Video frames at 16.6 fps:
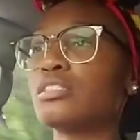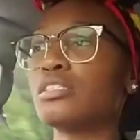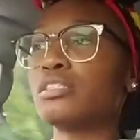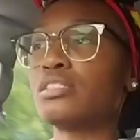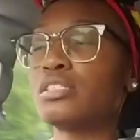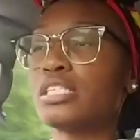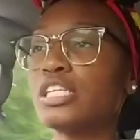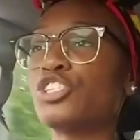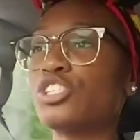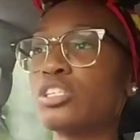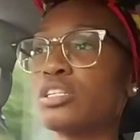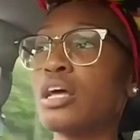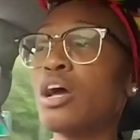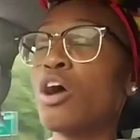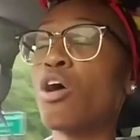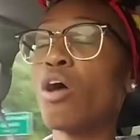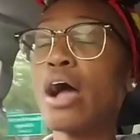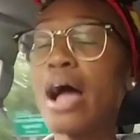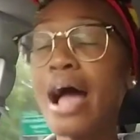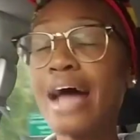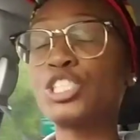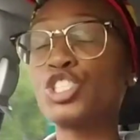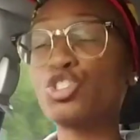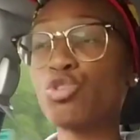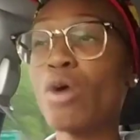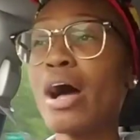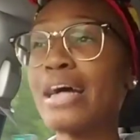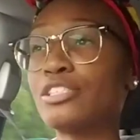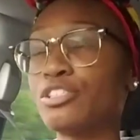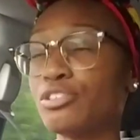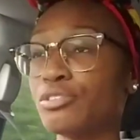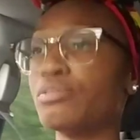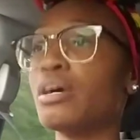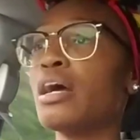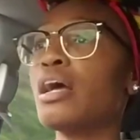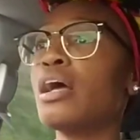decision, or I try to.